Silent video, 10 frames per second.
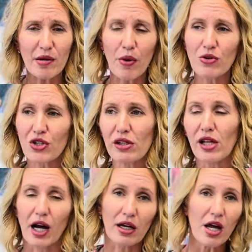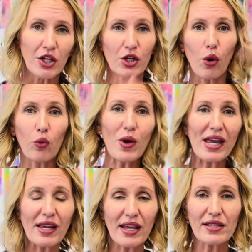supposed to look. You know,
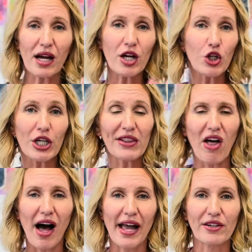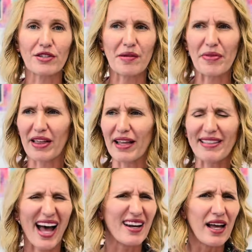we need a good line or something like
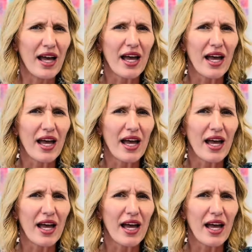that.